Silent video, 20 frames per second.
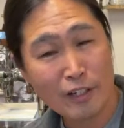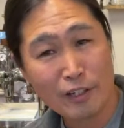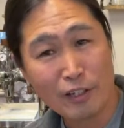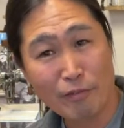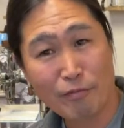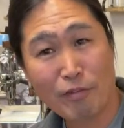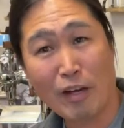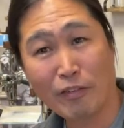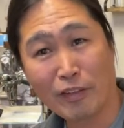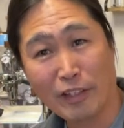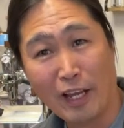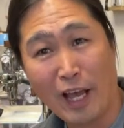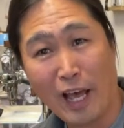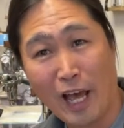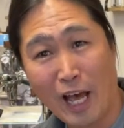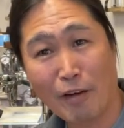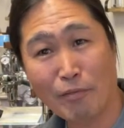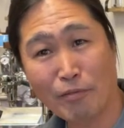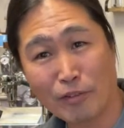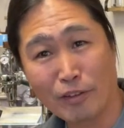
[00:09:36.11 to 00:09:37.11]
if you have that
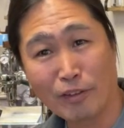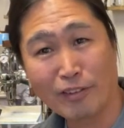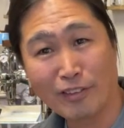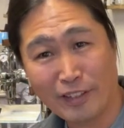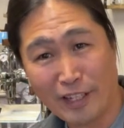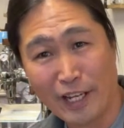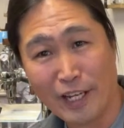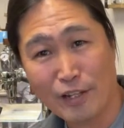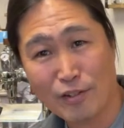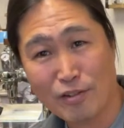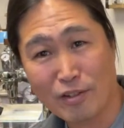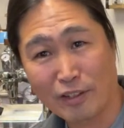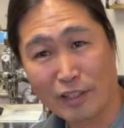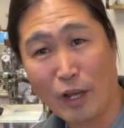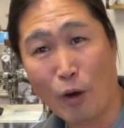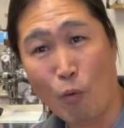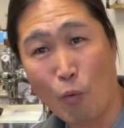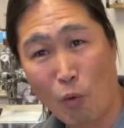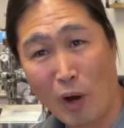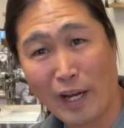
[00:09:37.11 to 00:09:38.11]
aftertaste,
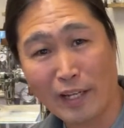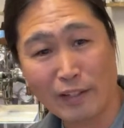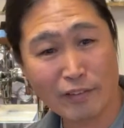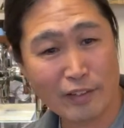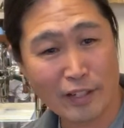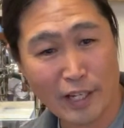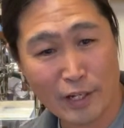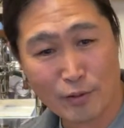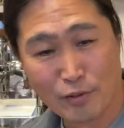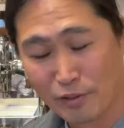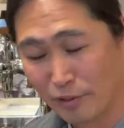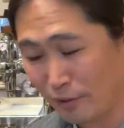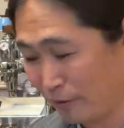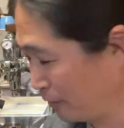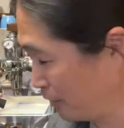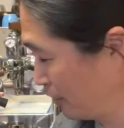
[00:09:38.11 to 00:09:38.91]
that wine taste,